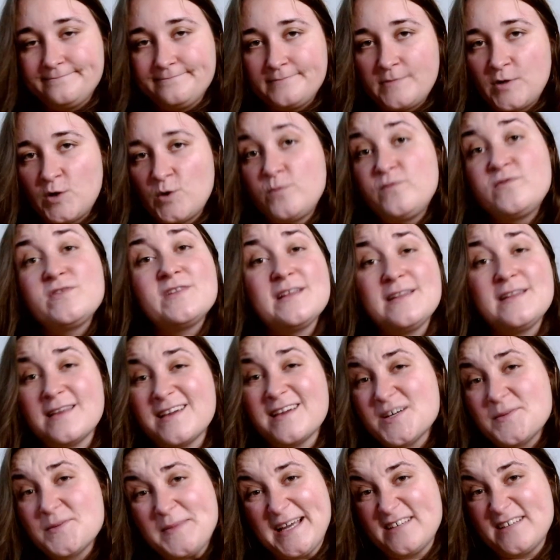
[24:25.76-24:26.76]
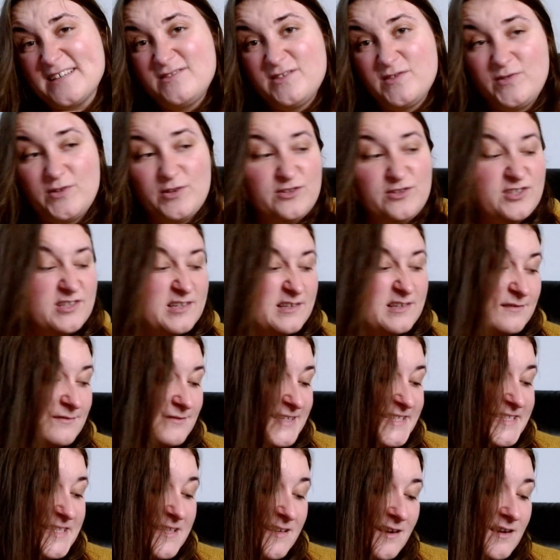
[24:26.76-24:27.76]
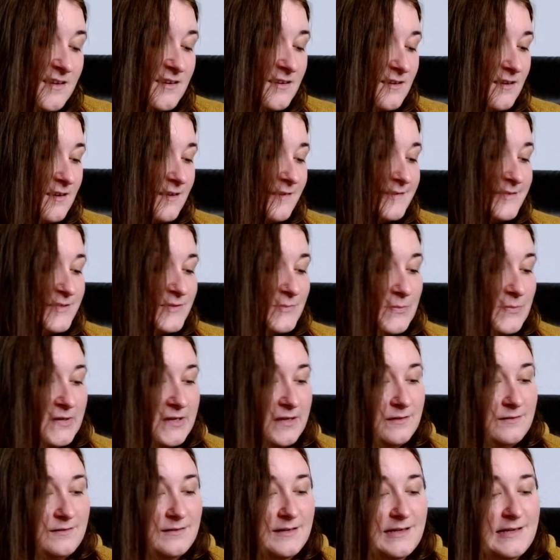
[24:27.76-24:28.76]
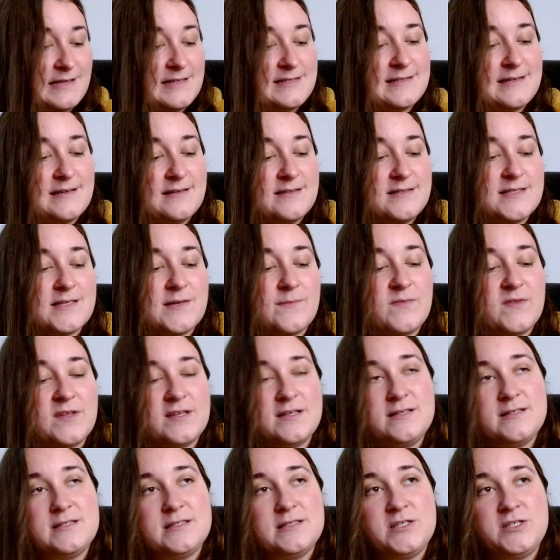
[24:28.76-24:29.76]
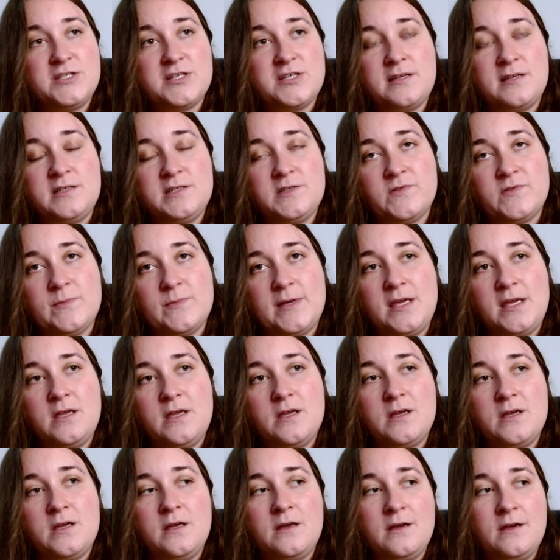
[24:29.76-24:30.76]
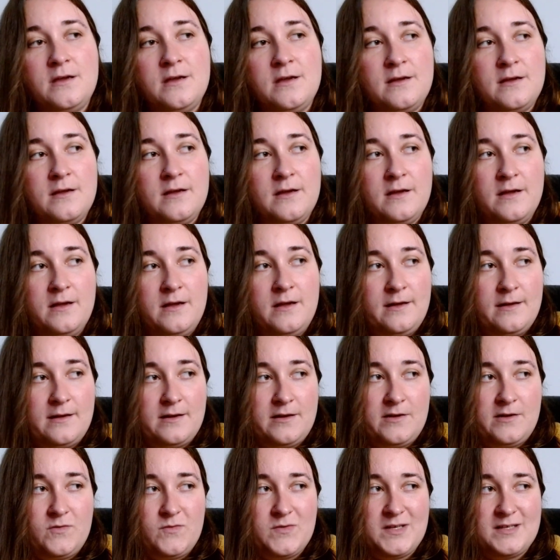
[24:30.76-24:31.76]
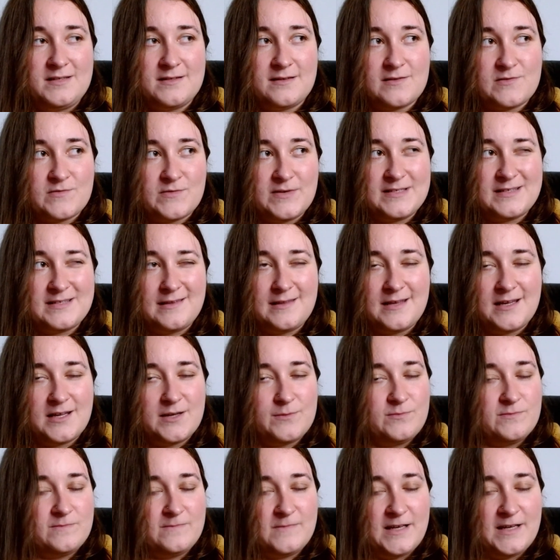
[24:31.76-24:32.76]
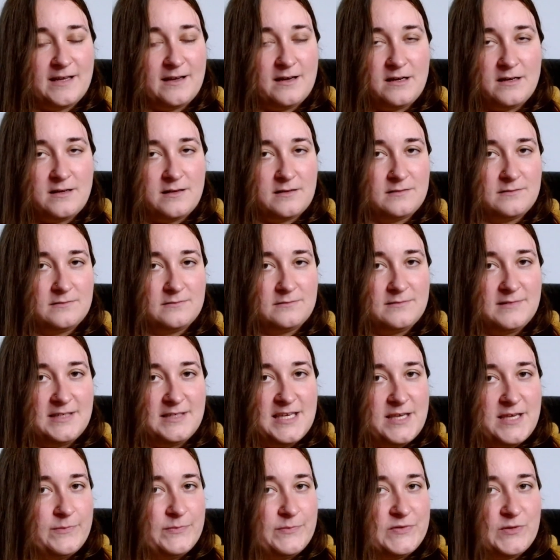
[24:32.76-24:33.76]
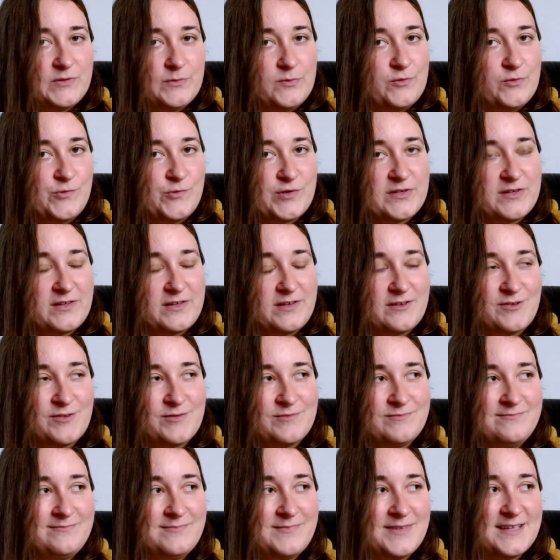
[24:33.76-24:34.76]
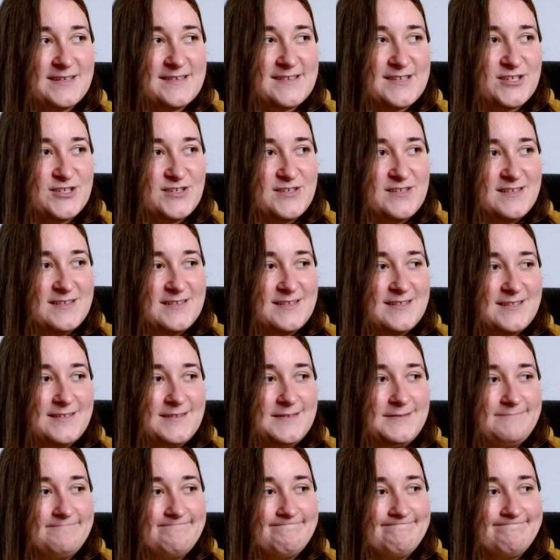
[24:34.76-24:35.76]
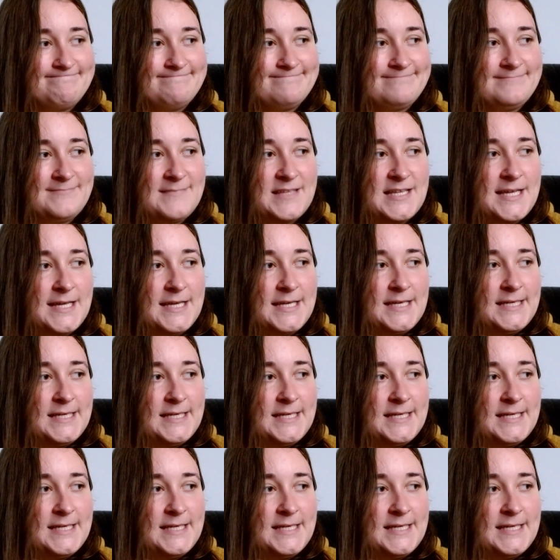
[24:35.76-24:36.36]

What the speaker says: hopefully they come out in the future because they are nice. But like I said, something needs to change for me, because otherwise I think I can't keep supporting her, because it's just, I